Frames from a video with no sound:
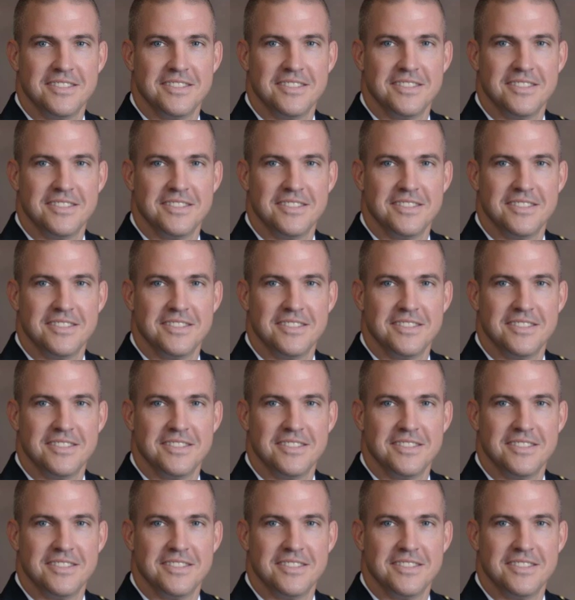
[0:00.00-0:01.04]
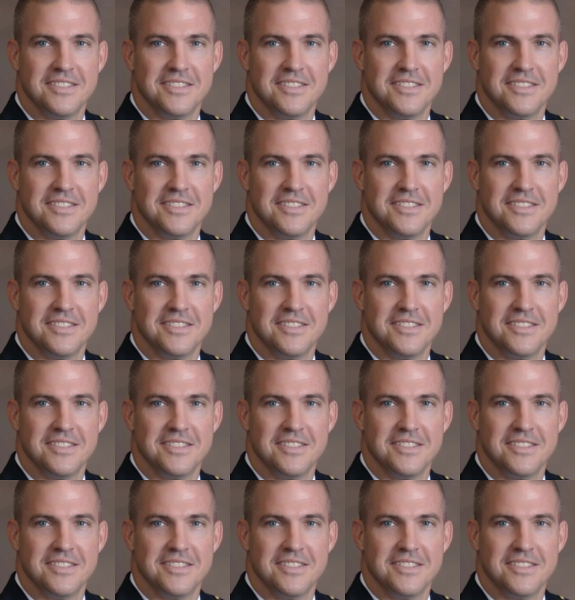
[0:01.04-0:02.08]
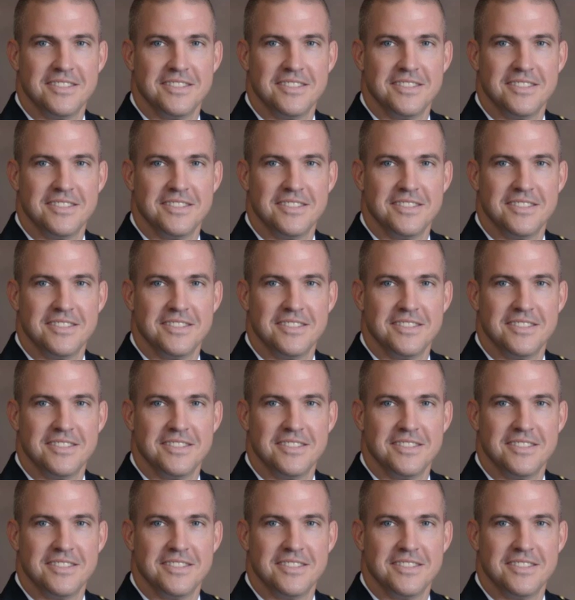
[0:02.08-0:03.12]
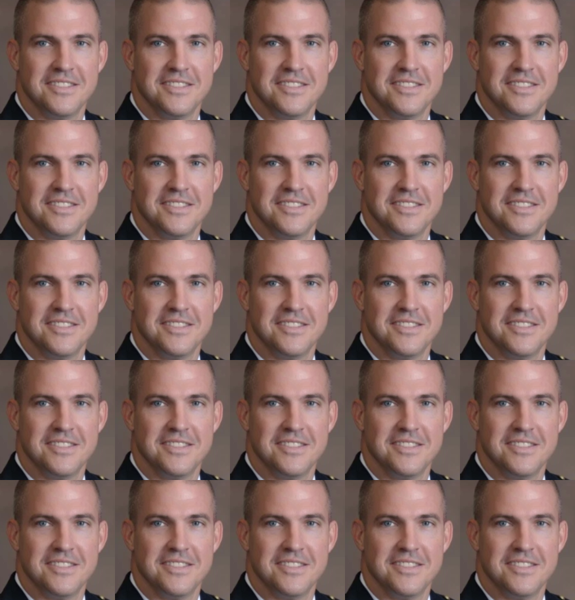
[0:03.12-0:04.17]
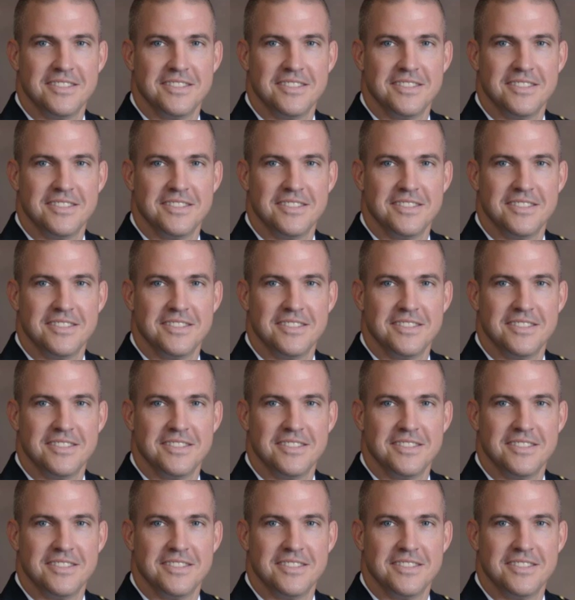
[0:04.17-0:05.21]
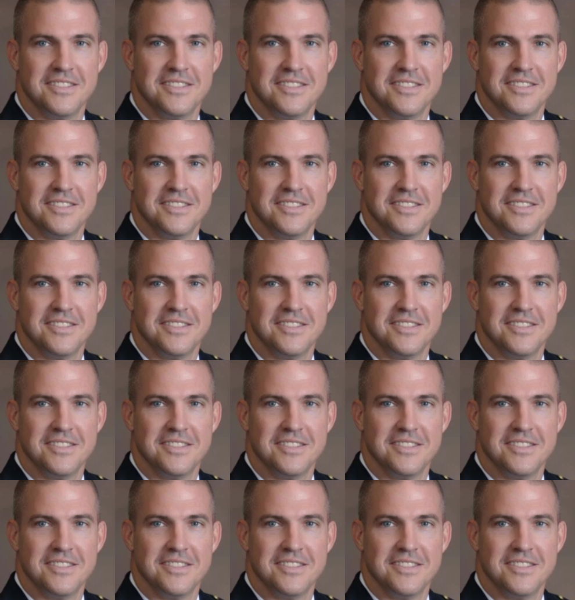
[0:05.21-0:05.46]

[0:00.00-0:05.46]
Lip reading: The face doesn't move, so there is nothing to read.